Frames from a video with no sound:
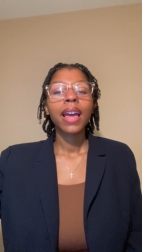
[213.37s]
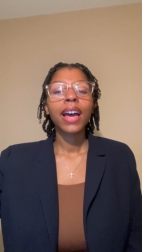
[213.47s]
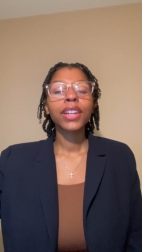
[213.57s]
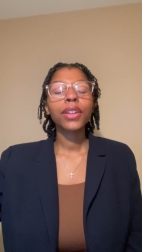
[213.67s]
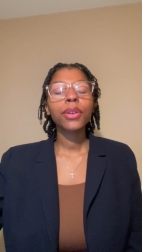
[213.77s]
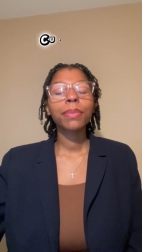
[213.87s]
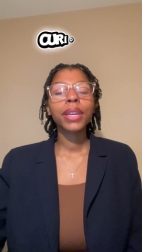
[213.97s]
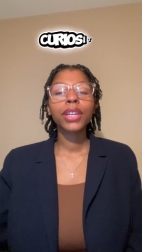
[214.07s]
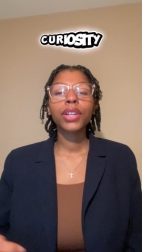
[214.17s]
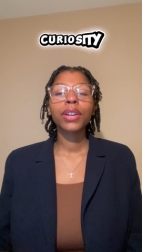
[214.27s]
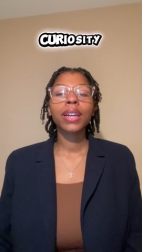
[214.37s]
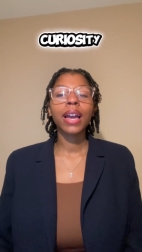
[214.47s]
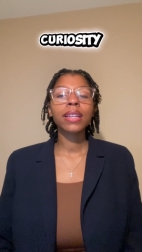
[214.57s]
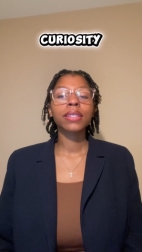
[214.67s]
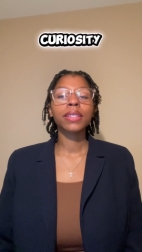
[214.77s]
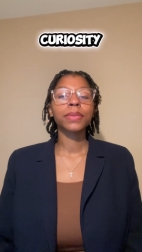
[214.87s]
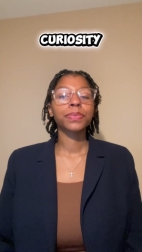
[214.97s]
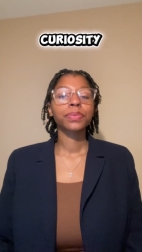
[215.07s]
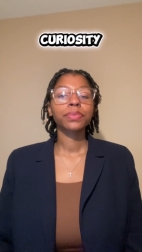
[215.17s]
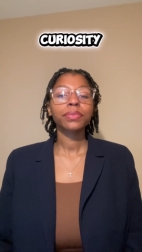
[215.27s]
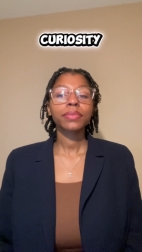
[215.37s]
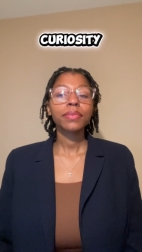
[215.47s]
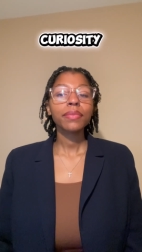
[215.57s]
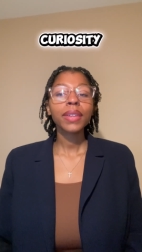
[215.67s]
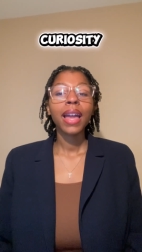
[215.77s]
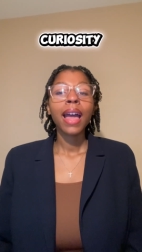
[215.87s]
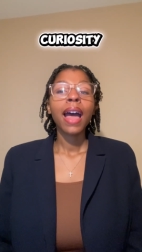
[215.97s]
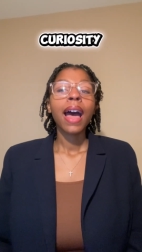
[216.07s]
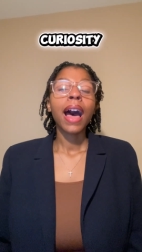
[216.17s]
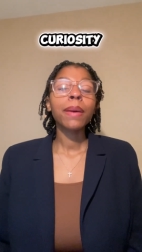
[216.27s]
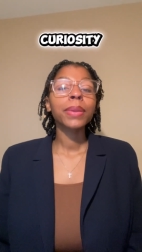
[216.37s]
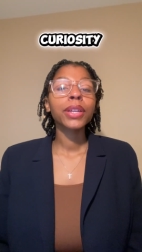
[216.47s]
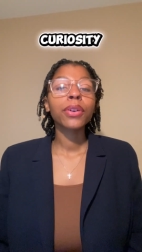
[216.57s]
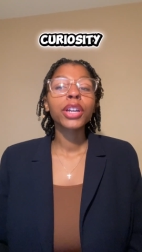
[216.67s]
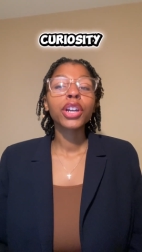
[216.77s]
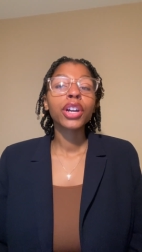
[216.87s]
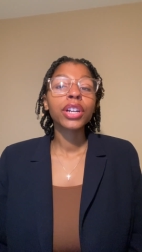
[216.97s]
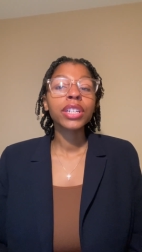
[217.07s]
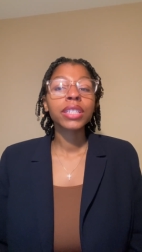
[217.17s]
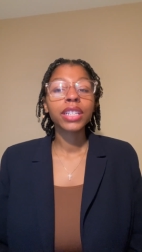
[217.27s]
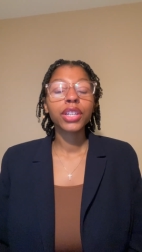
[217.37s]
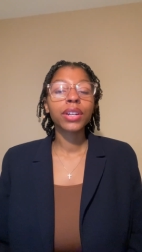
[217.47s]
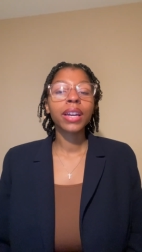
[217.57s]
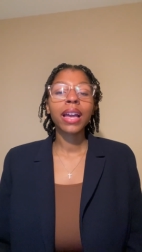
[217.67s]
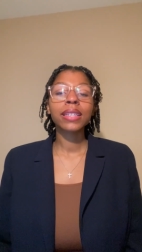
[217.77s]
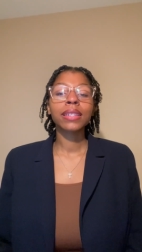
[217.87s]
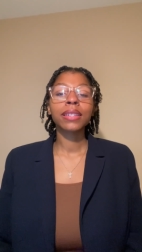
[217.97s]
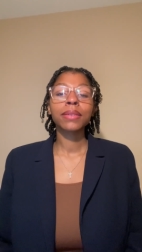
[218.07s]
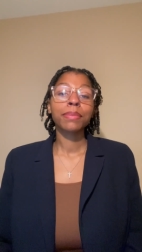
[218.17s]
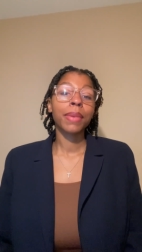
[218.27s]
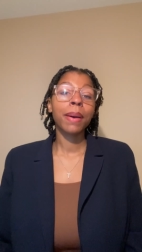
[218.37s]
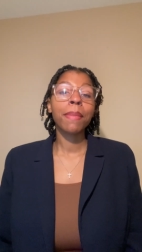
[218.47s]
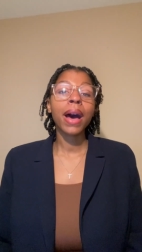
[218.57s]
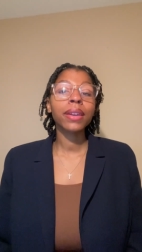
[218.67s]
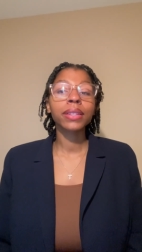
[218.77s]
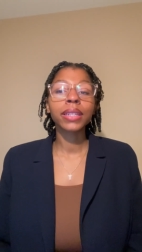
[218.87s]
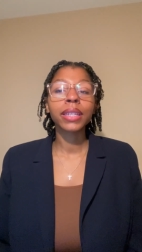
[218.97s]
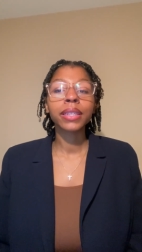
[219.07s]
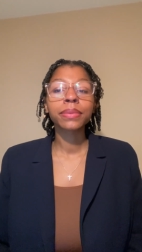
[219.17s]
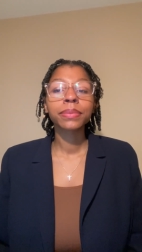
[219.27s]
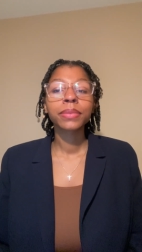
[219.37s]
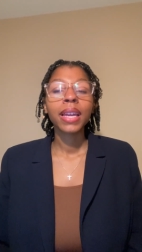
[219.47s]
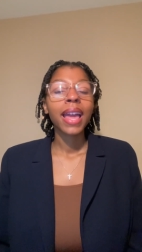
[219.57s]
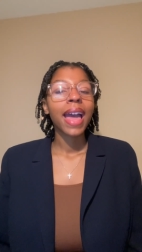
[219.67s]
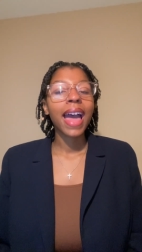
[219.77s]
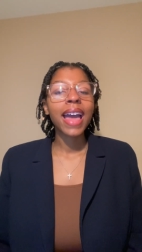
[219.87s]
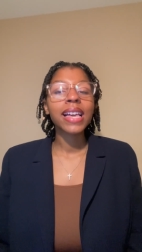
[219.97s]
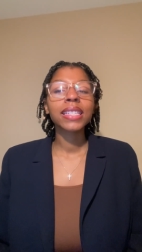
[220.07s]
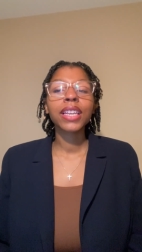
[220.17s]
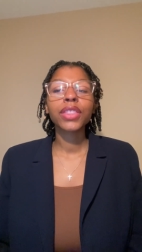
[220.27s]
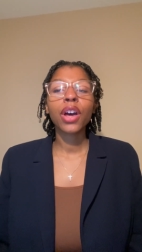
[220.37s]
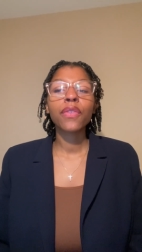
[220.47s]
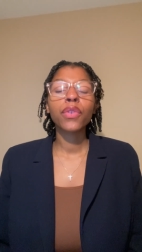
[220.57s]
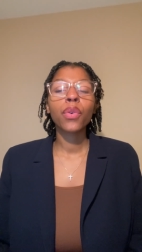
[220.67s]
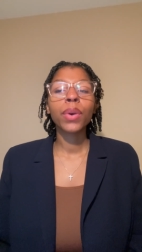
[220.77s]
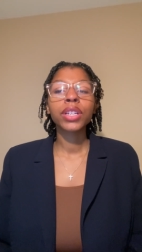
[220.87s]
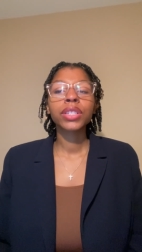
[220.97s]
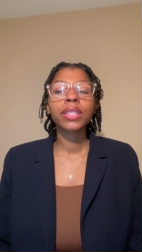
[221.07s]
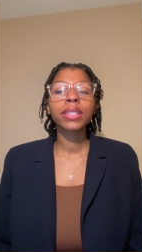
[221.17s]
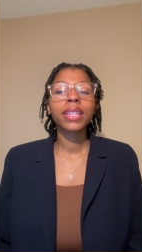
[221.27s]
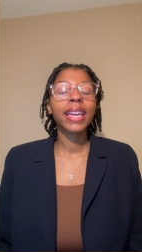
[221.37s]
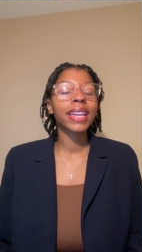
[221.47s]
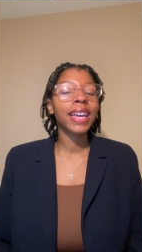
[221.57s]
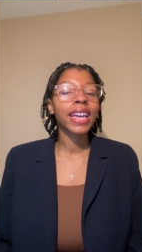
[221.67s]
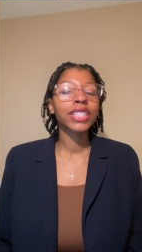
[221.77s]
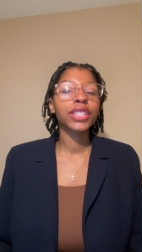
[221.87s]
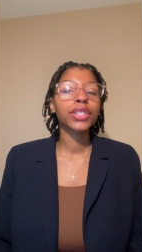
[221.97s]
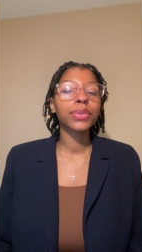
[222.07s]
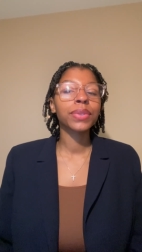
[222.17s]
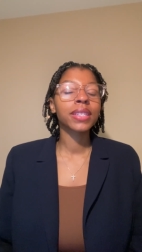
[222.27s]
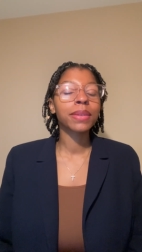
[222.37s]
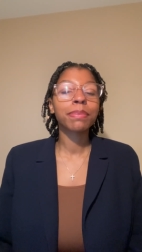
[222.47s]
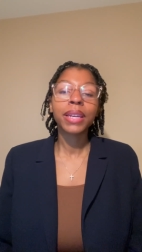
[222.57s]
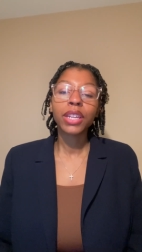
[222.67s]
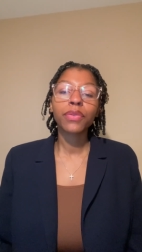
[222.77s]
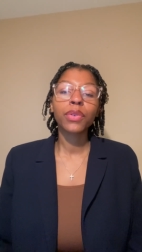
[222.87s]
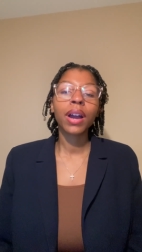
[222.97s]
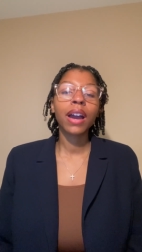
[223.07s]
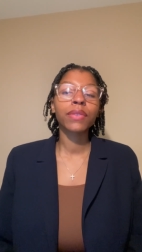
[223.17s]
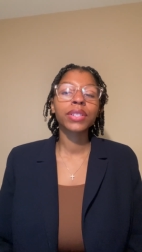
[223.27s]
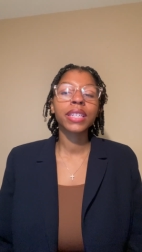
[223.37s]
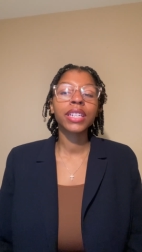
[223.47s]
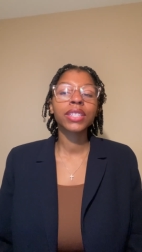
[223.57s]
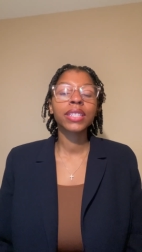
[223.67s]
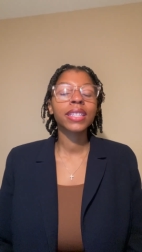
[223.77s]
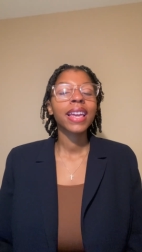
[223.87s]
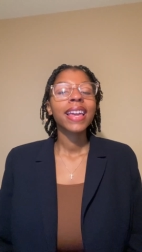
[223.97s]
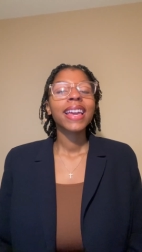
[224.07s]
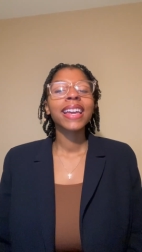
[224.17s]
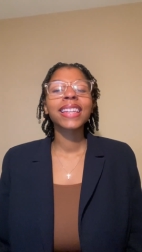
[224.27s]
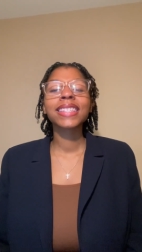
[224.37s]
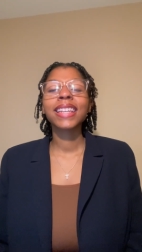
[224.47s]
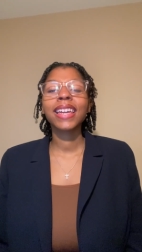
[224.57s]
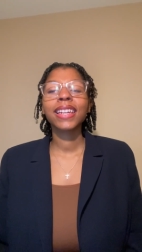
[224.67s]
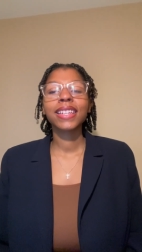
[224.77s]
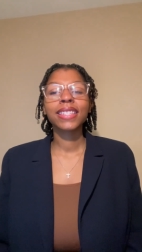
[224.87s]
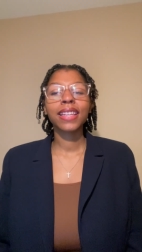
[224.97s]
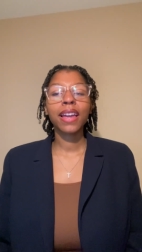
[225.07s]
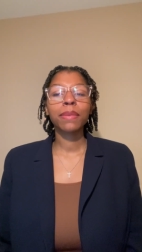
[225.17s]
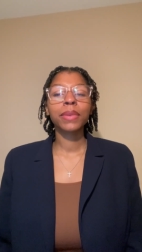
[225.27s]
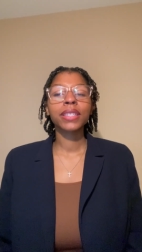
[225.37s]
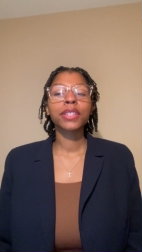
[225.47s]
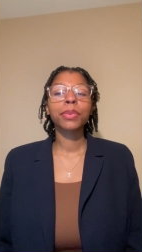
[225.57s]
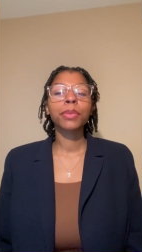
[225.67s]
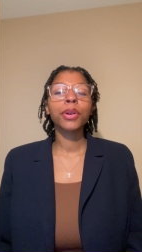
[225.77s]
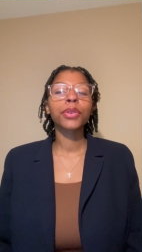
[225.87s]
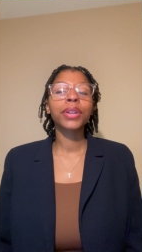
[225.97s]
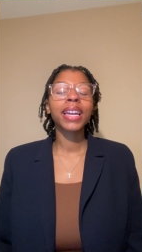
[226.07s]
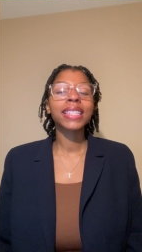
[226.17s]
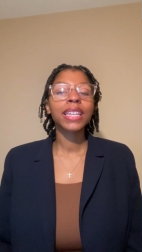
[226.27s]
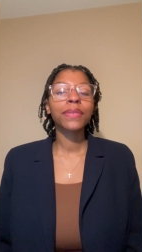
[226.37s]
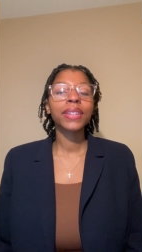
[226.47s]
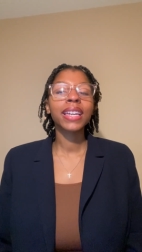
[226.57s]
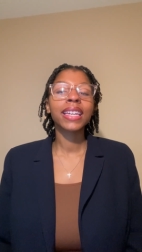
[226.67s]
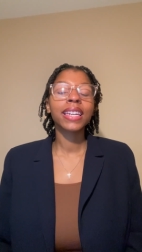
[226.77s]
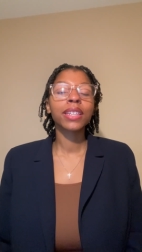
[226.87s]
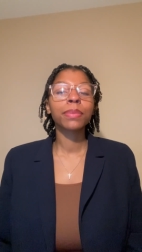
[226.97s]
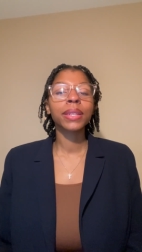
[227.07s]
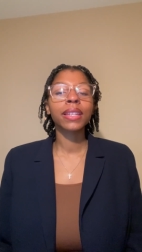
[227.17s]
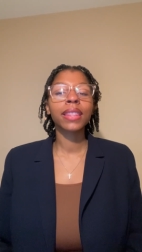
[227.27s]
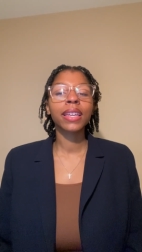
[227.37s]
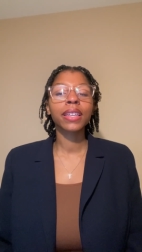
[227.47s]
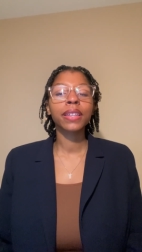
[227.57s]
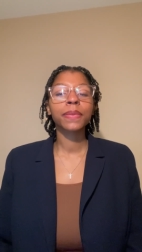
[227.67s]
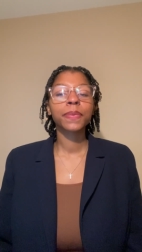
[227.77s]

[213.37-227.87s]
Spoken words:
Another being curiosity. I plan on encouraging curiosity by modeling it, asking thoughtful questions, engaging students in meaningful conversations, and designing assignments to promote creativity and independent thinking.